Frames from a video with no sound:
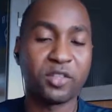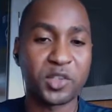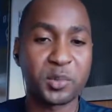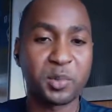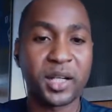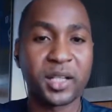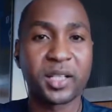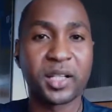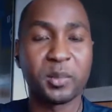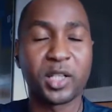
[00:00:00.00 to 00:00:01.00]

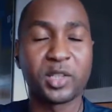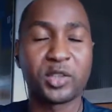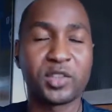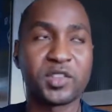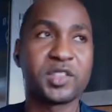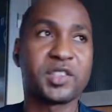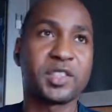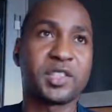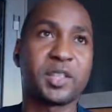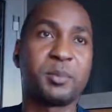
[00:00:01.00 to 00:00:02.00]
transparent criminal justice
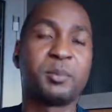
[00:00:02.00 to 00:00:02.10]
system.